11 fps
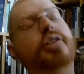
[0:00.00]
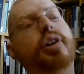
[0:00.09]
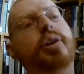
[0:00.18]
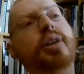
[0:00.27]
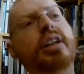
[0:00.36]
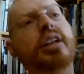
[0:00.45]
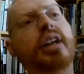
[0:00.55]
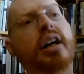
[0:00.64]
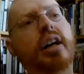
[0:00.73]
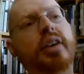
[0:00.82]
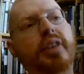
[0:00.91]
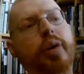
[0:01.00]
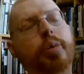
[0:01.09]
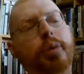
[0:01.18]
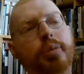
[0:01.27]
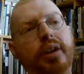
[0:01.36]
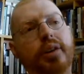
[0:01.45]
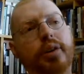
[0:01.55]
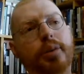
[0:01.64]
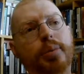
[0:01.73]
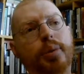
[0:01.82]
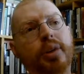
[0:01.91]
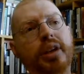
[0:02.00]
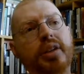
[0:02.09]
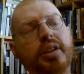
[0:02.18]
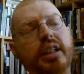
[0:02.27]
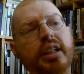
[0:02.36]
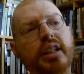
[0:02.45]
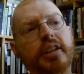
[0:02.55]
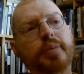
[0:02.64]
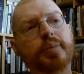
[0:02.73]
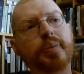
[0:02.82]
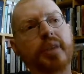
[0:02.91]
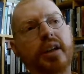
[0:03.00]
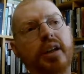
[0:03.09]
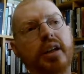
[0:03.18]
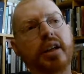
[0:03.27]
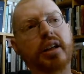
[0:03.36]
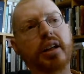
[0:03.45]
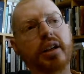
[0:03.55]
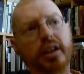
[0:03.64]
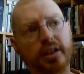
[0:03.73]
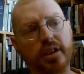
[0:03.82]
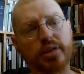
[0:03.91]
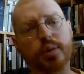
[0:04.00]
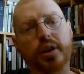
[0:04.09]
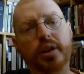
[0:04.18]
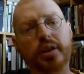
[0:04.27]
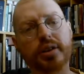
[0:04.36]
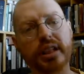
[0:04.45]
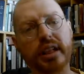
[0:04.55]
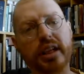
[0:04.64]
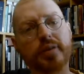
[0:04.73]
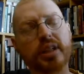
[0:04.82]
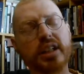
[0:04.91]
So uh, that would be my third point um, uh, as well on that.